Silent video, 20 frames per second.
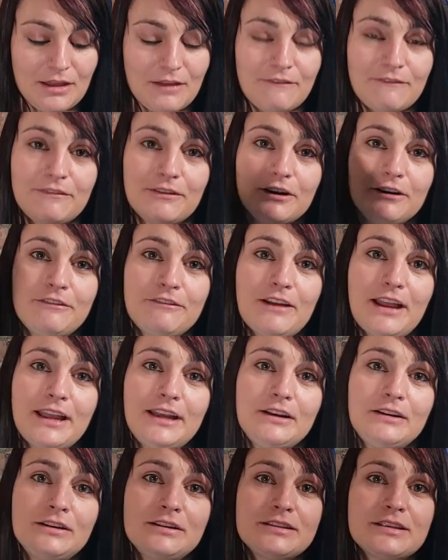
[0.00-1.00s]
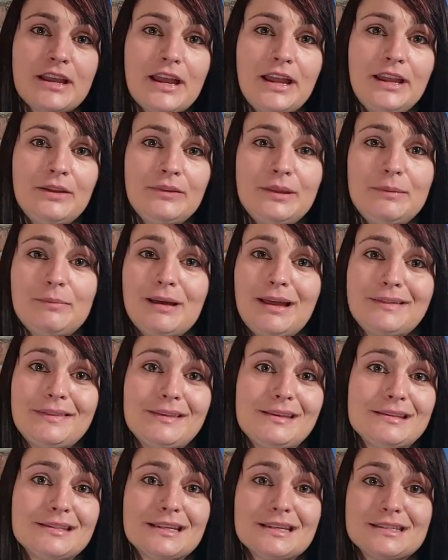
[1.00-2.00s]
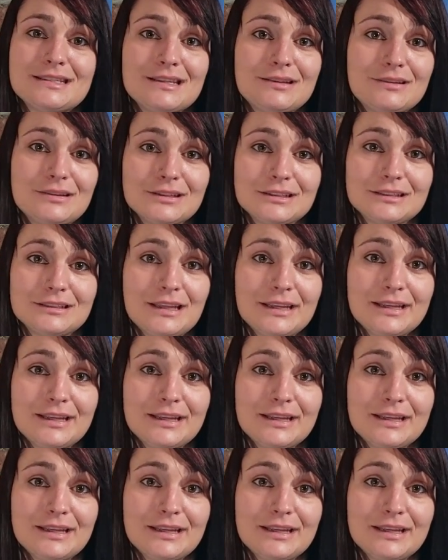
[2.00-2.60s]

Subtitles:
Fur Fighters. I only bought this because it looked